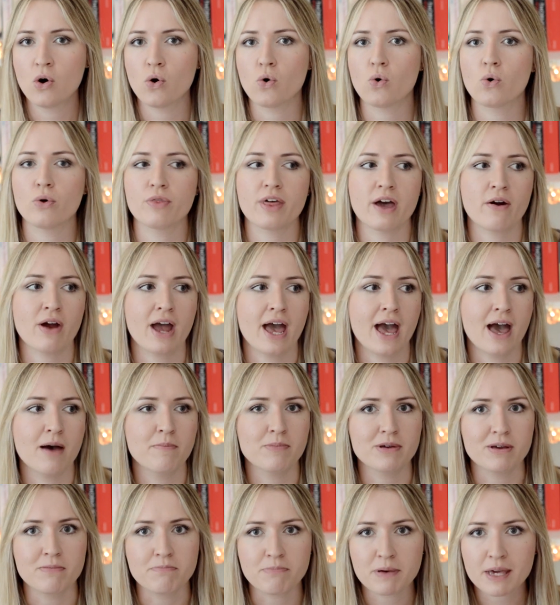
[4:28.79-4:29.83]
or there are
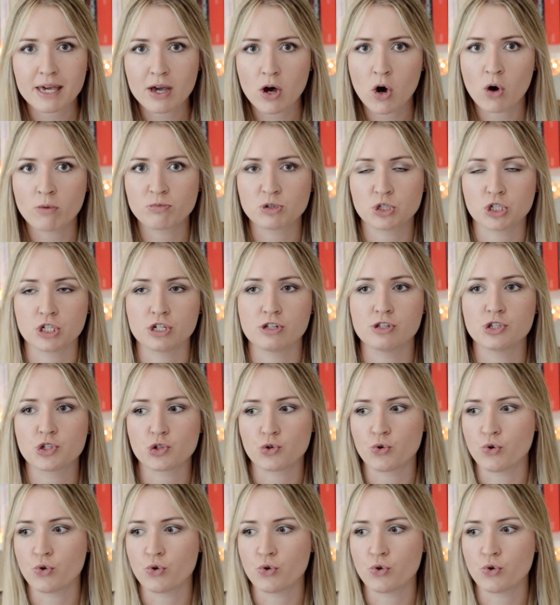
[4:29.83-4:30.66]
Airbnb options,